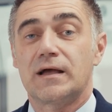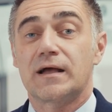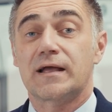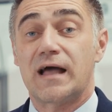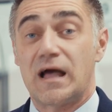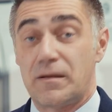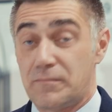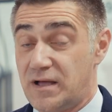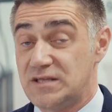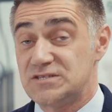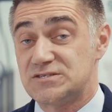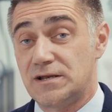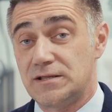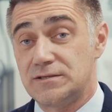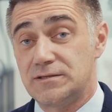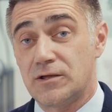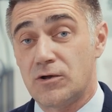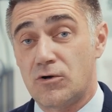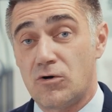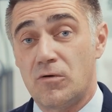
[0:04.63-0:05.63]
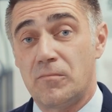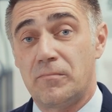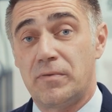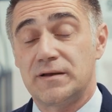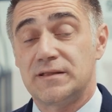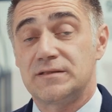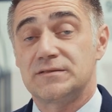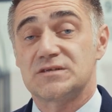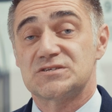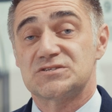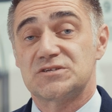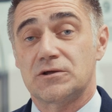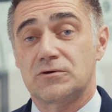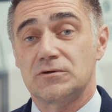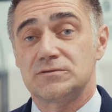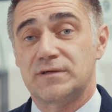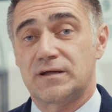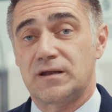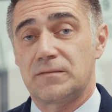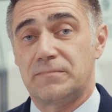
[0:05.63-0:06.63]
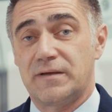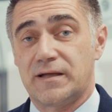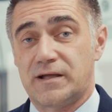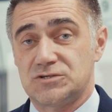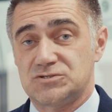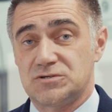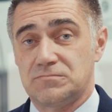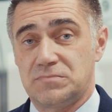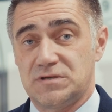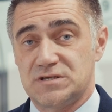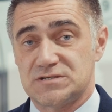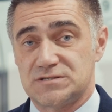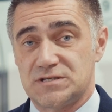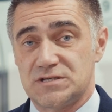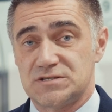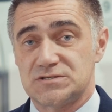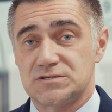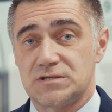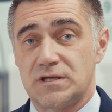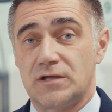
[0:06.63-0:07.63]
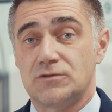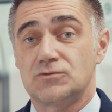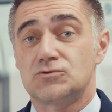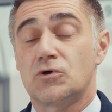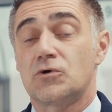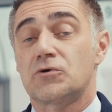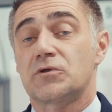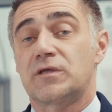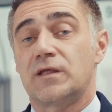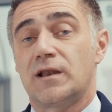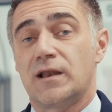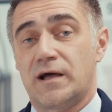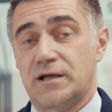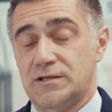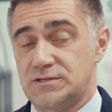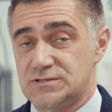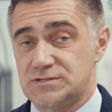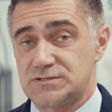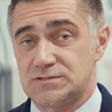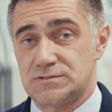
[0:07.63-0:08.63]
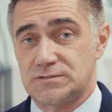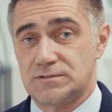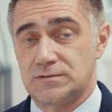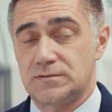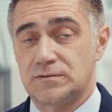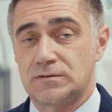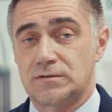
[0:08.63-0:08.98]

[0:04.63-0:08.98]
Cama is a leading company in the secondary packaging business and turnkey lines.